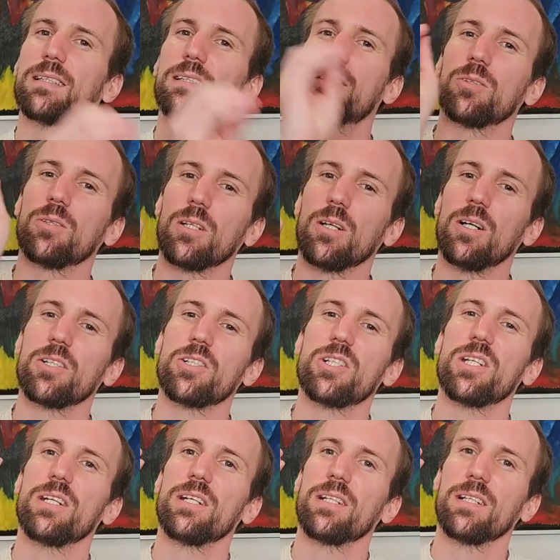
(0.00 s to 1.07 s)
to
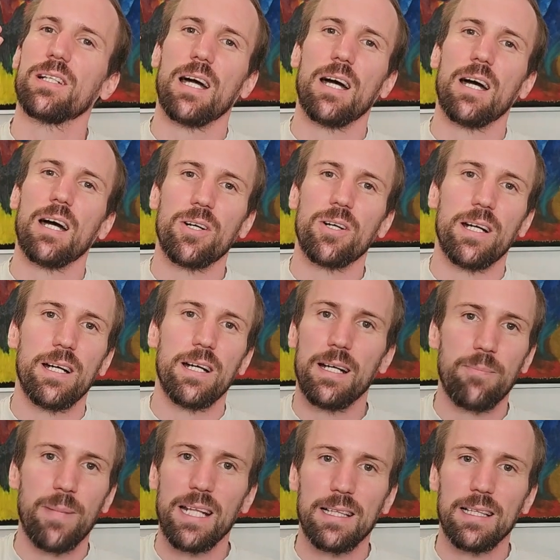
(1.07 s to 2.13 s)
launching our
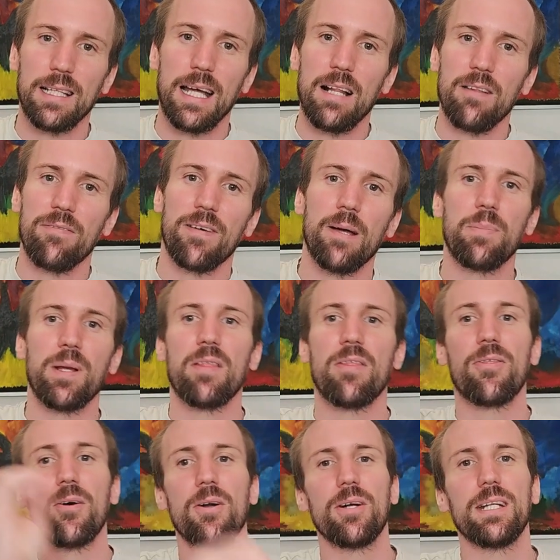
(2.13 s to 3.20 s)
mental health app in
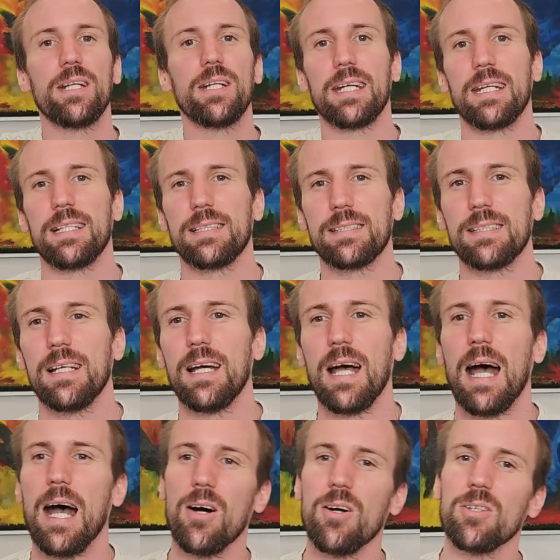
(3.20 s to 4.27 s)
30 days.
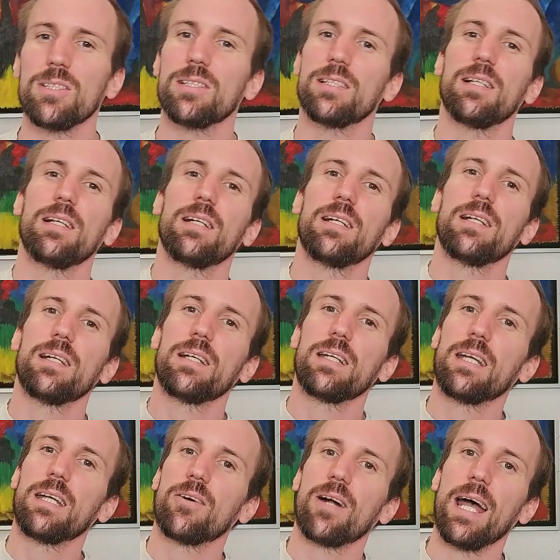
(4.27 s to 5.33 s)
How's
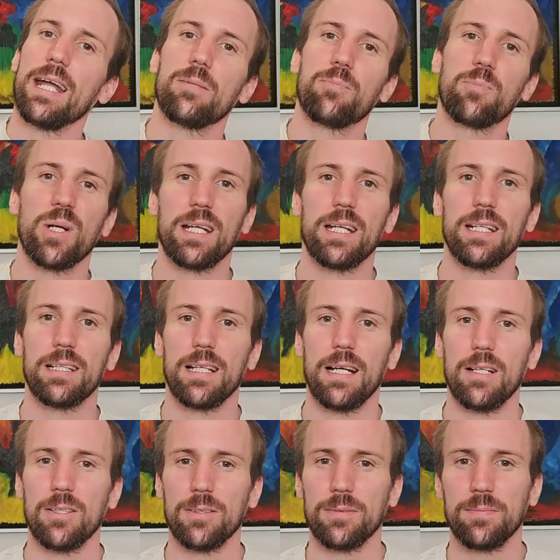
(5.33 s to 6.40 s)
Here I'd break it
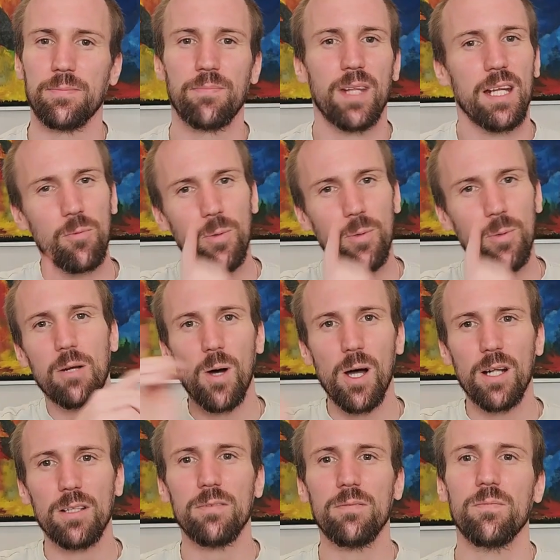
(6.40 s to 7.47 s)
down. In week
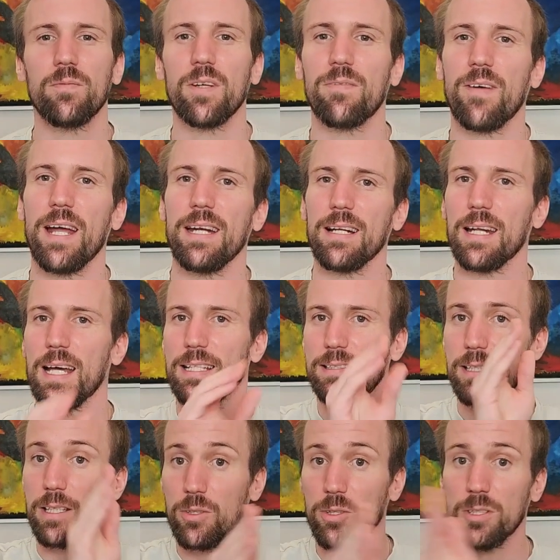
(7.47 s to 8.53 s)
1, we finalize
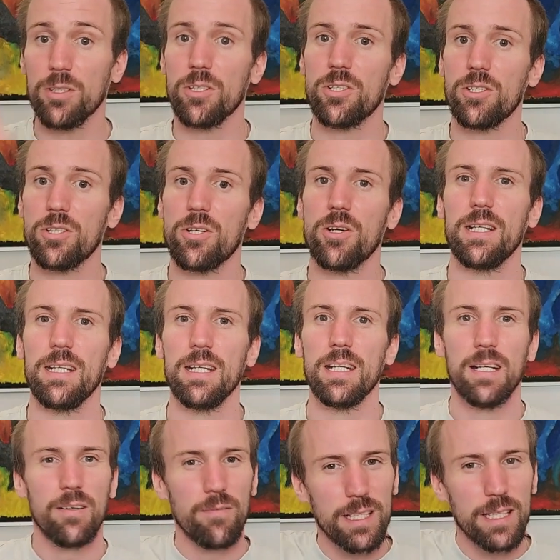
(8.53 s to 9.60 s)
the user journey,
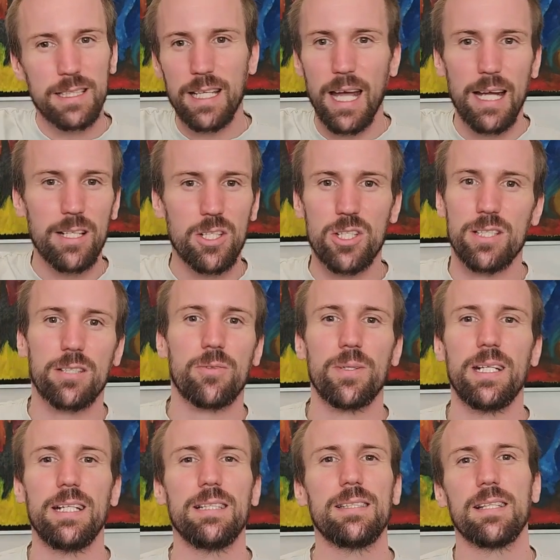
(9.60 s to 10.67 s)
we sketch
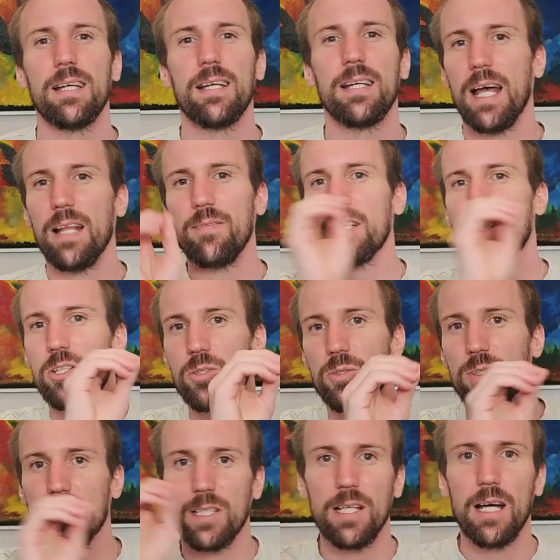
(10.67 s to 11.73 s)
screens, and we
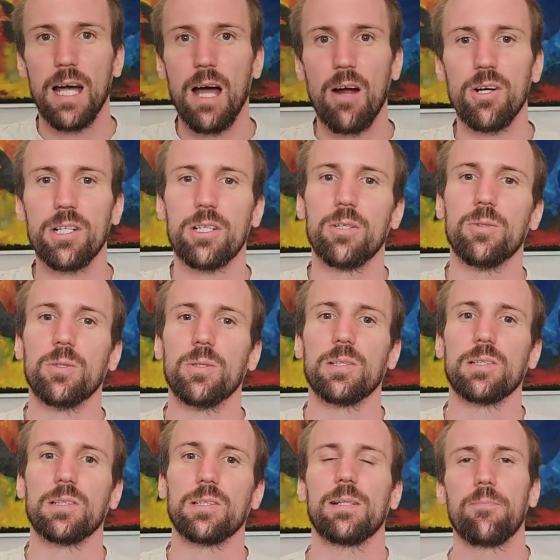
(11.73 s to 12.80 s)
choose our
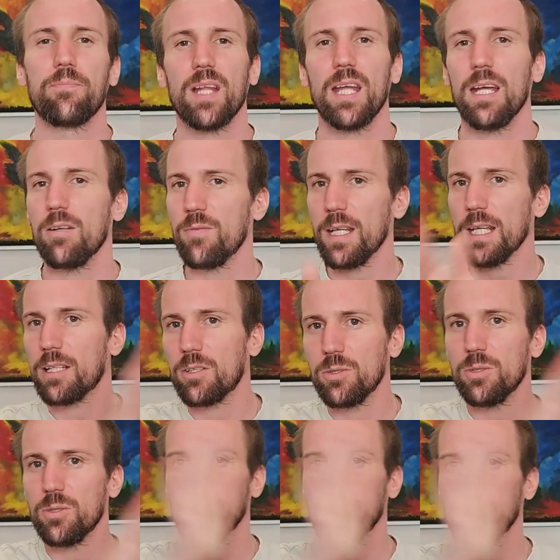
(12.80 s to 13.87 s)
tools. In week
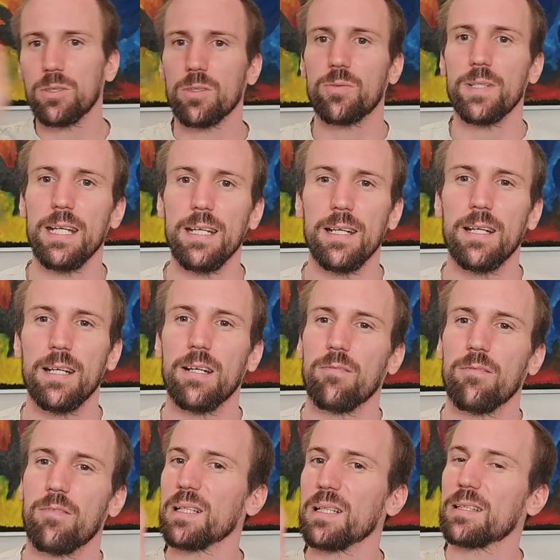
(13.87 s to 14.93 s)
2 to 3, we
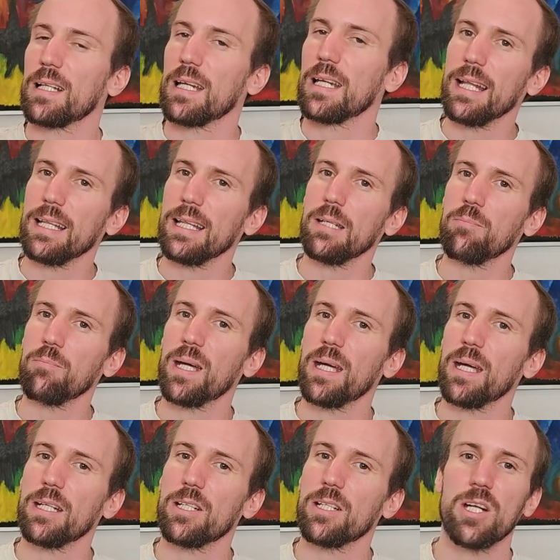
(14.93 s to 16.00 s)
build a landing
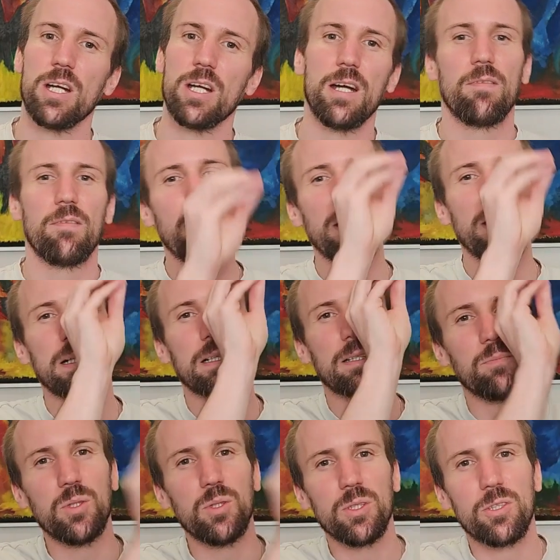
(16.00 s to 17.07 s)
page, we build
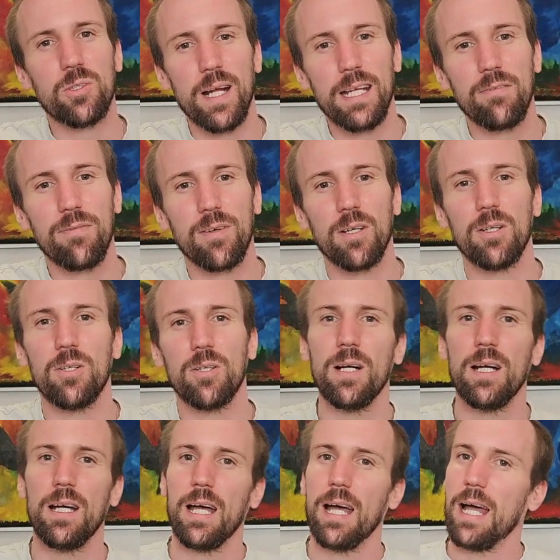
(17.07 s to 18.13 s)
mood tracking
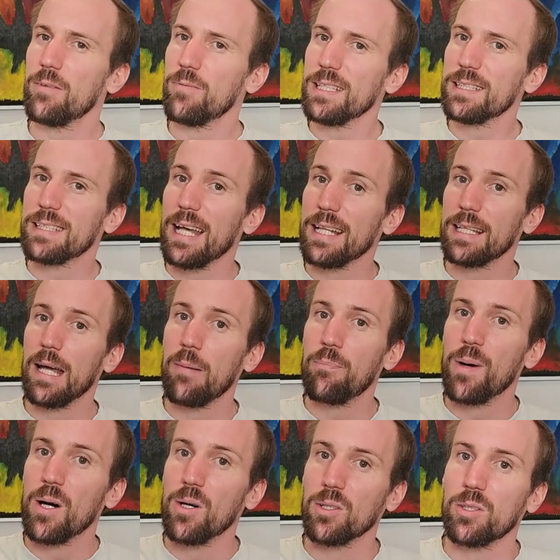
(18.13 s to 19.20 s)
flow, and we set
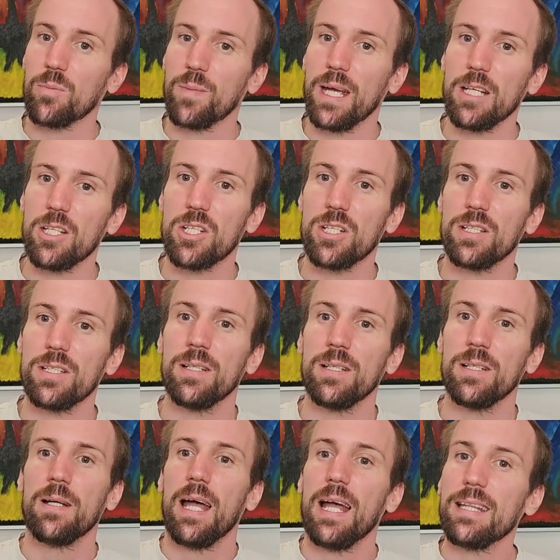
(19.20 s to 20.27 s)
up automation
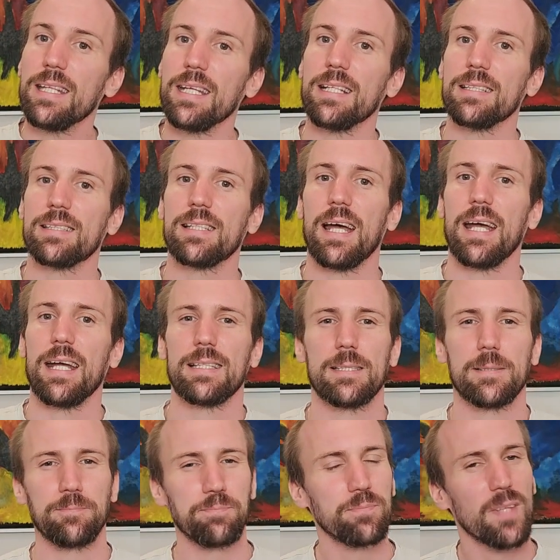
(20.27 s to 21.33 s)
and
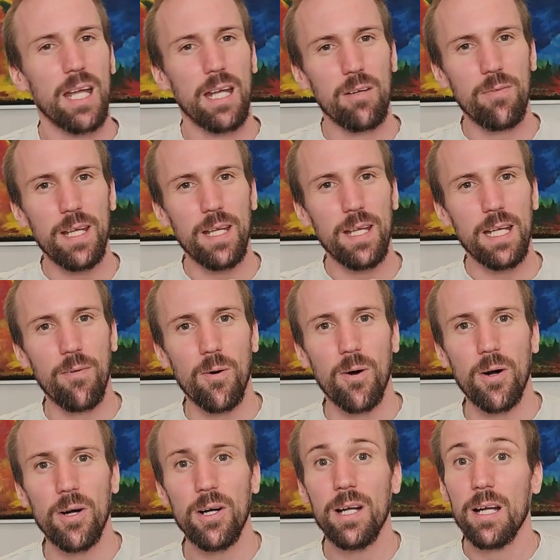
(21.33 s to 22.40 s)
insights. In week
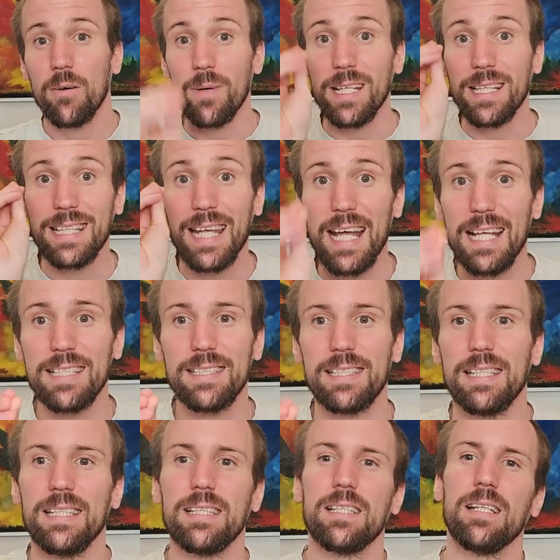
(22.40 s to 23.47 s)
4, we test
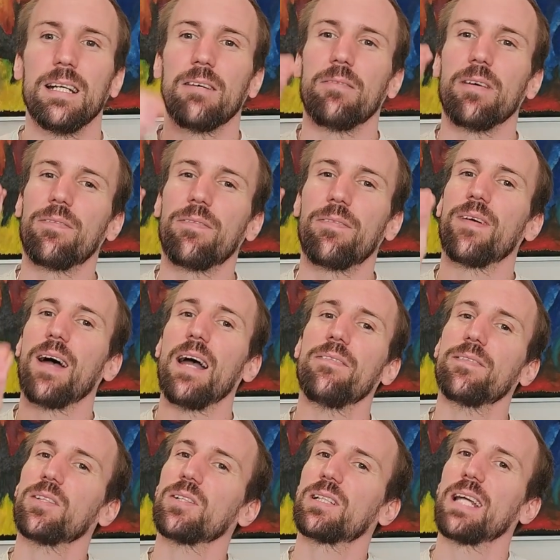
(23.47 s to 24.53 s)
it with
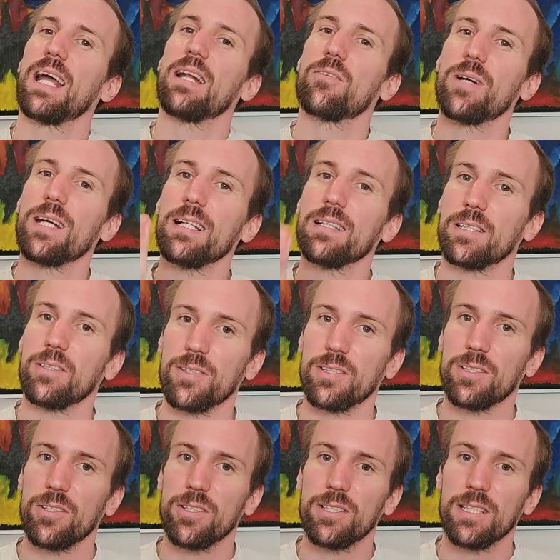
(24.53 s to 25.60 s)
5 to 10 real
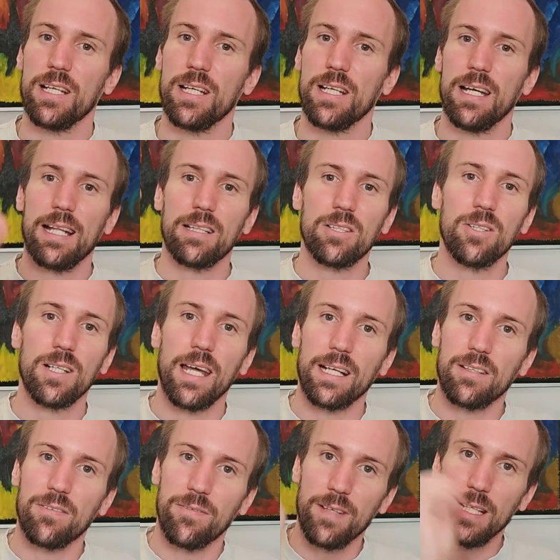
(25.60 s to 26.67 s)
users and
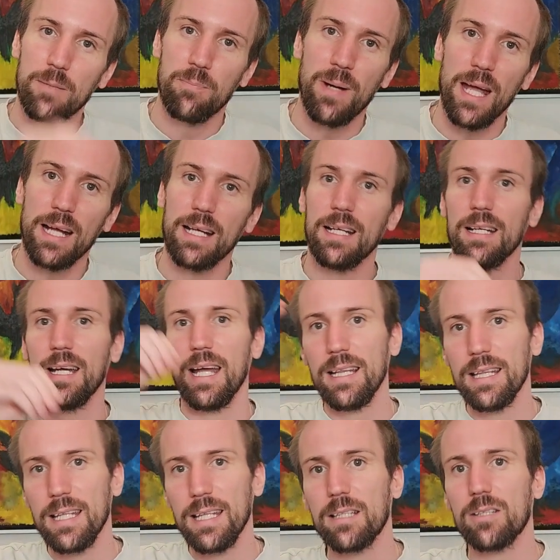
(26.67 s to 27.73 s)
collect feedback
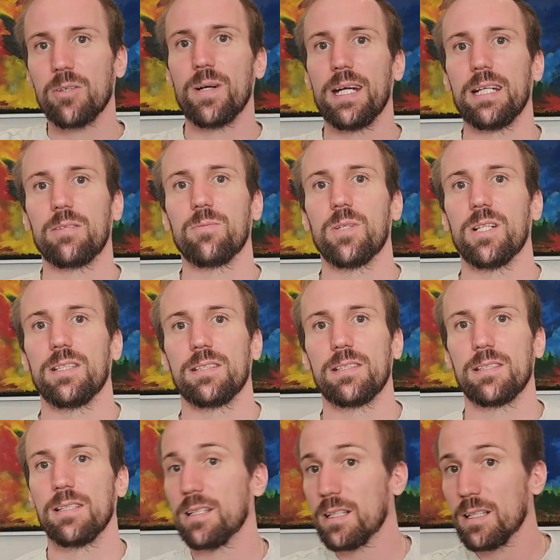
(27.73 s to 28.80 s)
and iterate
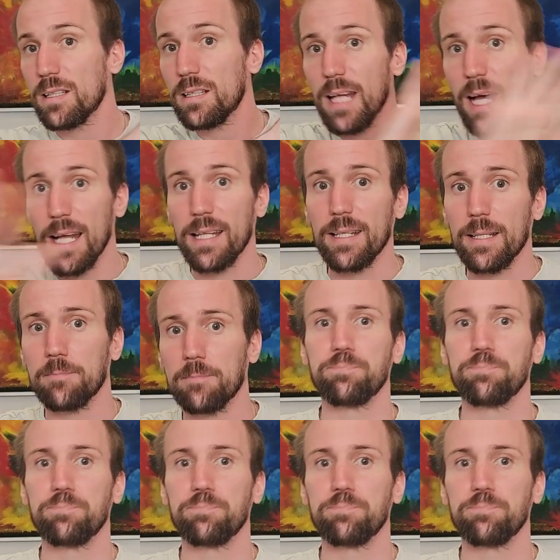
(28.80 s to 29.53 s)
once. Done.